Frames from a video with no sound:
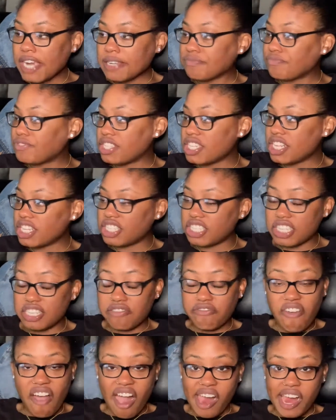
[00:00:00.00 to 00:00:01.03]
DDG's
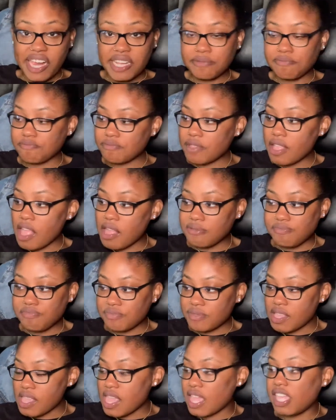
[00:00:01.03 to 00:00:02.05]
five.
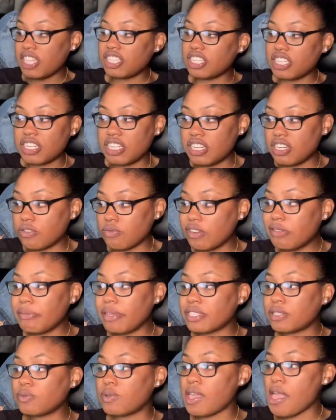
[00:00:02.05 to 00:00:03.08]
He shouldn't have did no
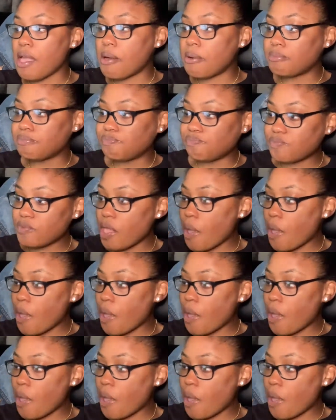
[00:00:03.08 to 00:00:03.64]
remix with him.